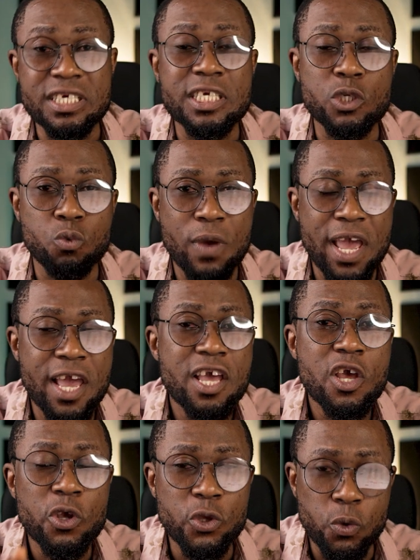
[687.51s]
This is
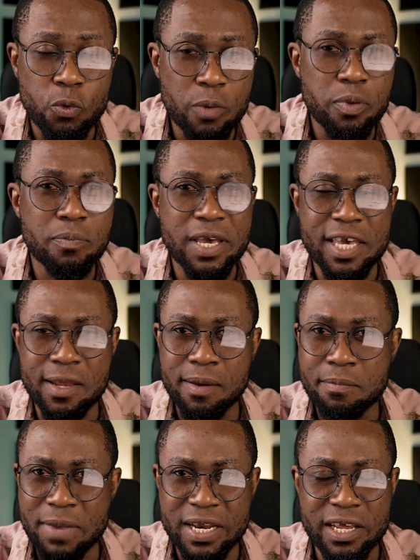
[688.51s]
where you will be
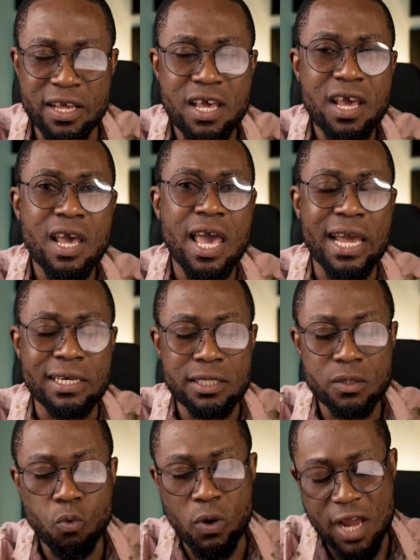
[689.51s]
making money.
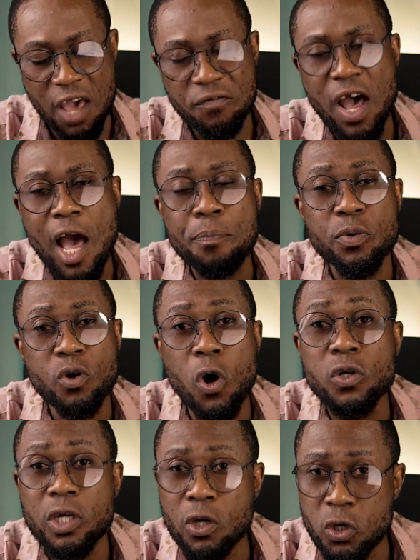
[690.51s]
And whatever happened
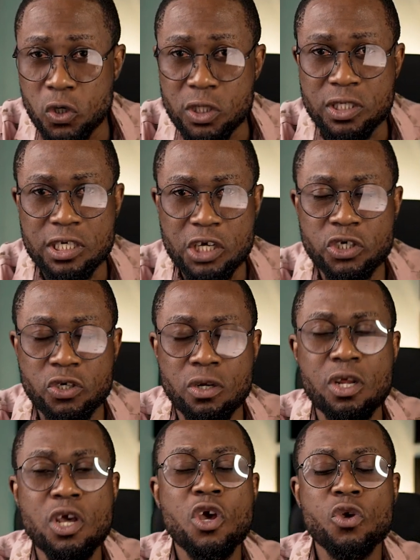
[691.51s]
on the London
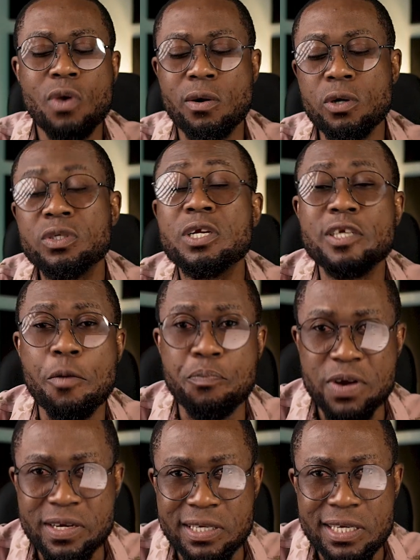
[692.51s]
session, you're going to
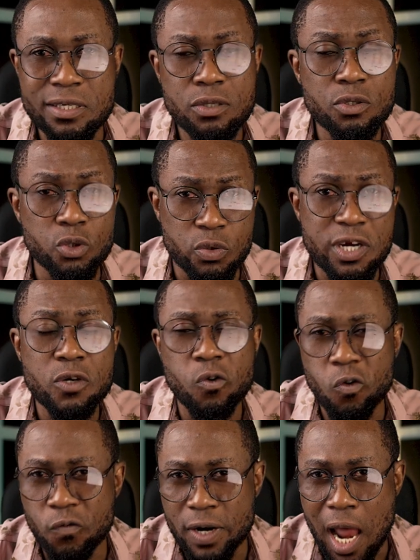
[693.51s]
interpret it during
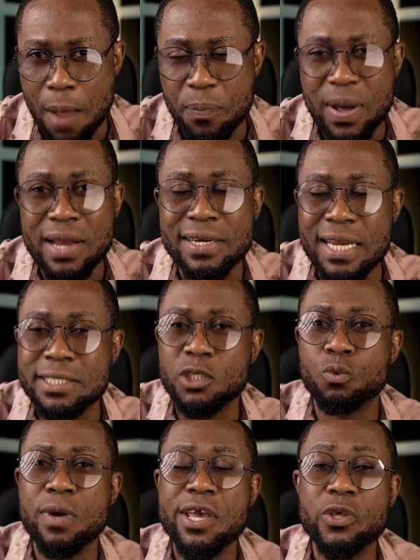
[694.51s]
the overlap, and that
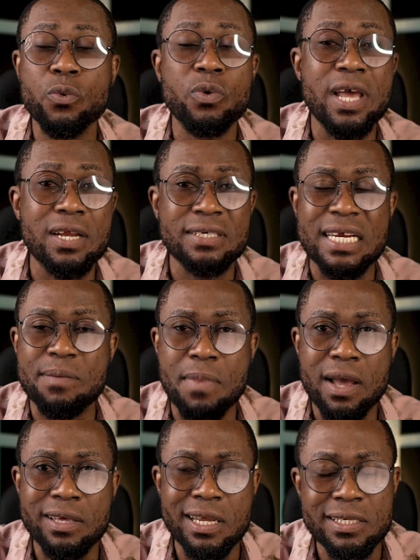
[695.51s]
is where you will enter the
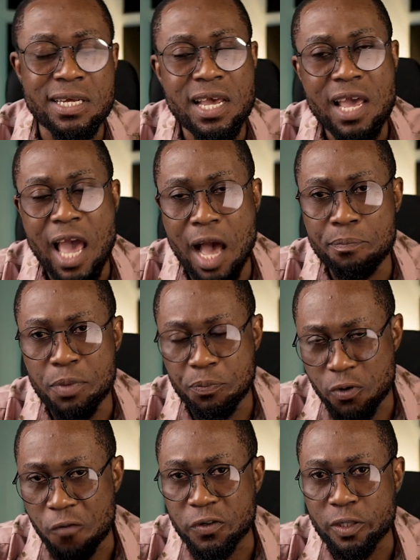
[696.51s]
market and be
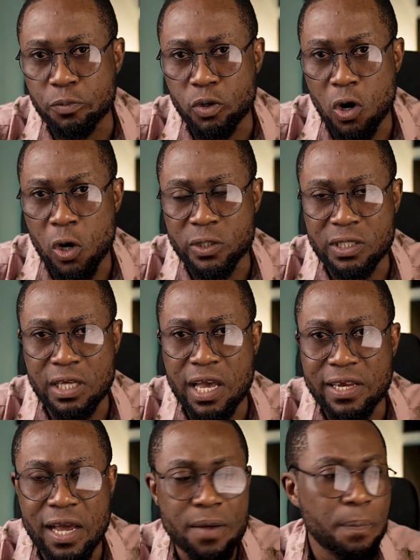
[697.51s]
profitable
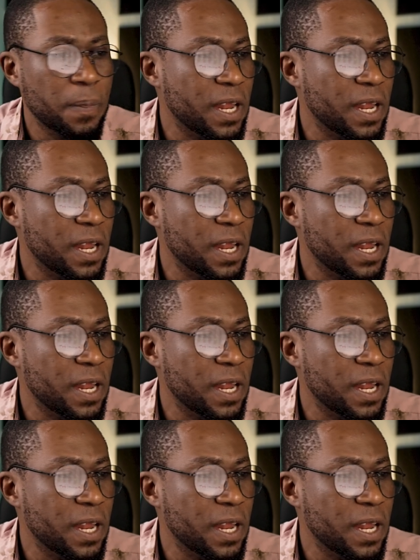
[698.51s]
altogether.